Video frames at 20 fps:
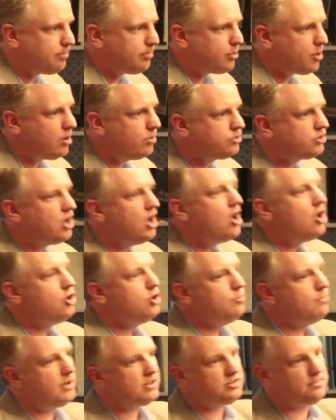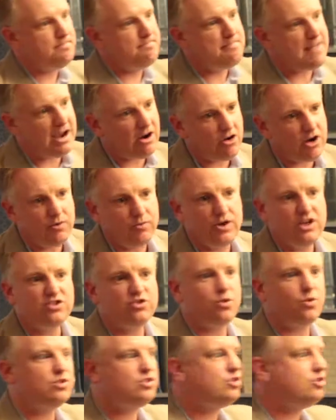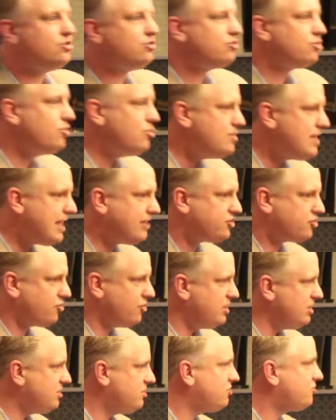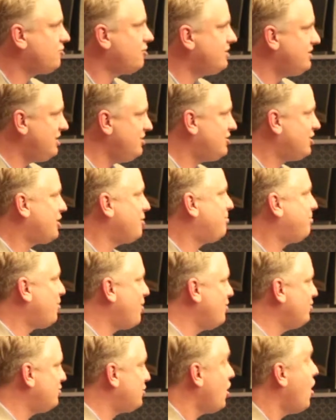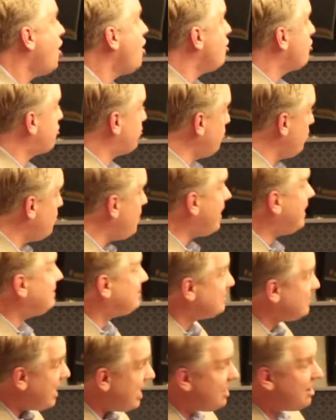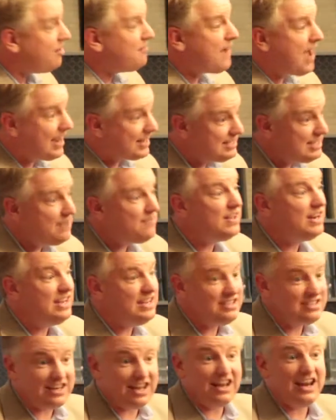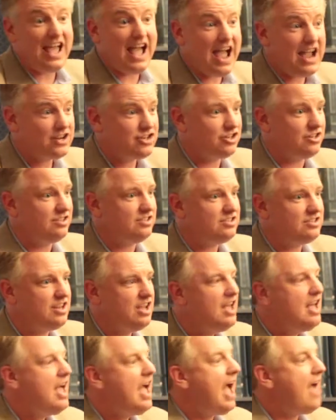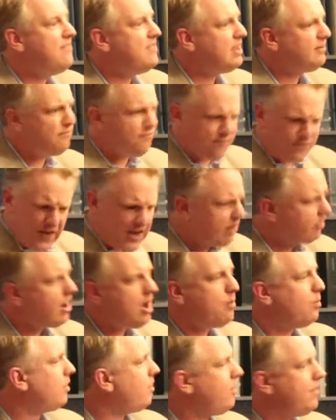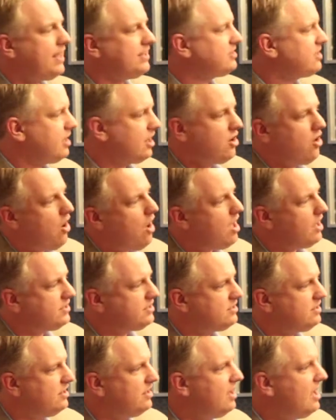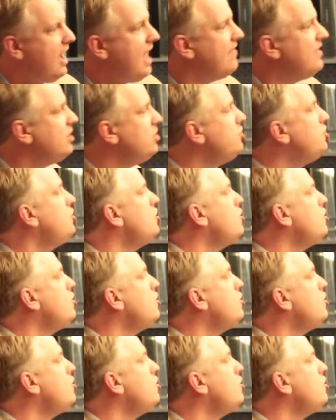approach, you must marry resources to that strategic approach through a set of activities and actions, and then figure out what all that's going to cost. And then